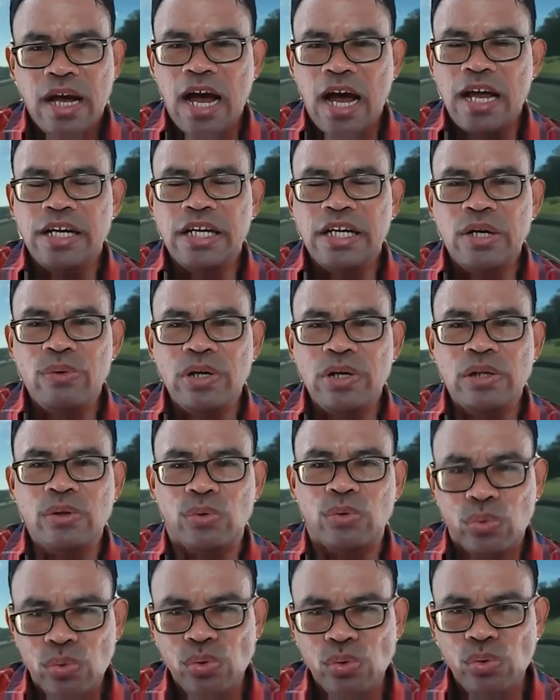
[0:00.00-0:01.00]
and they will
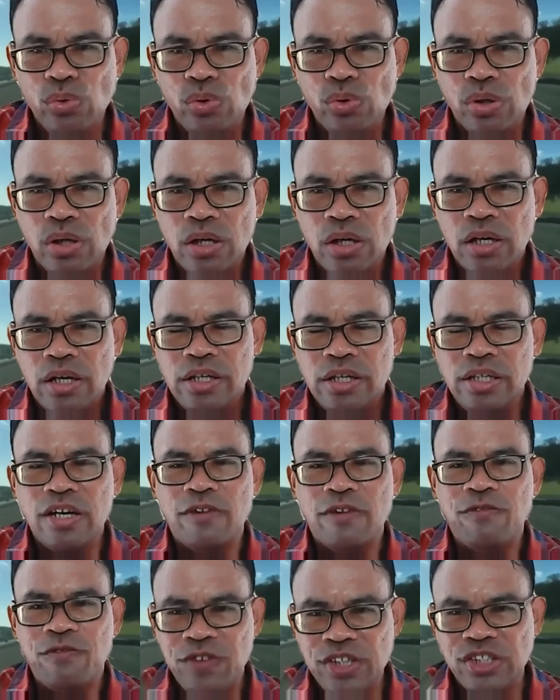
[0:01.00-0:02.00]
rule
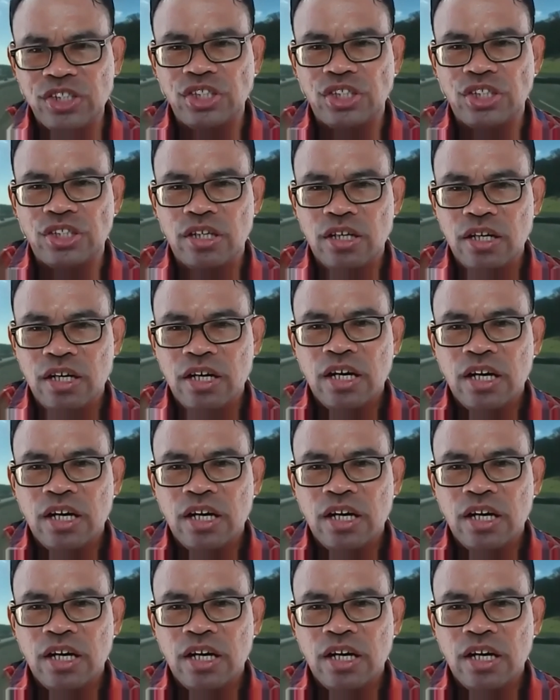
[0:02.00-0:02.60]
the fish,